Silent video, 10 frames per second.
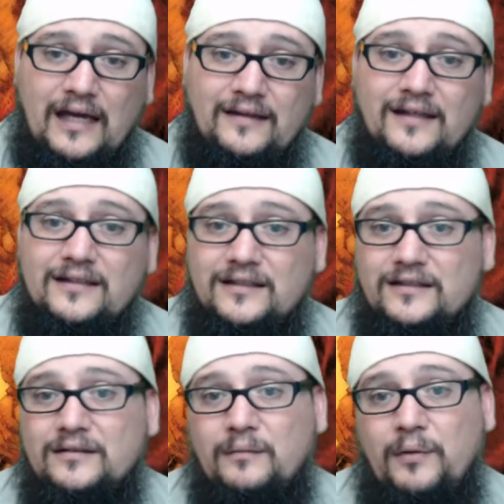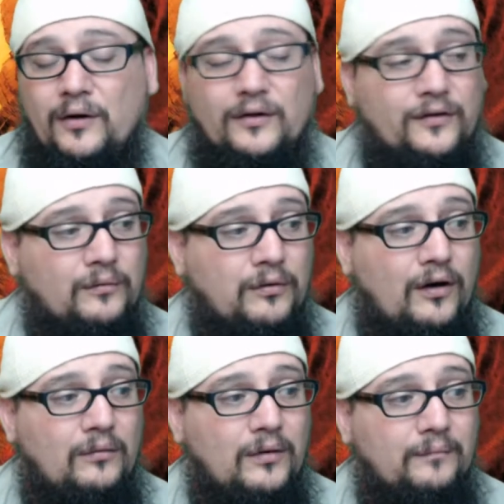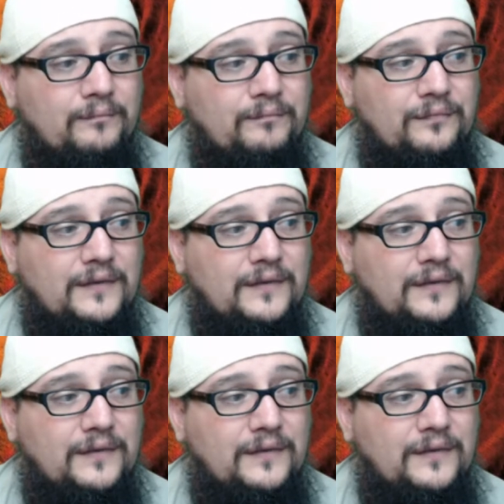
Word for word: And this is part of their problem.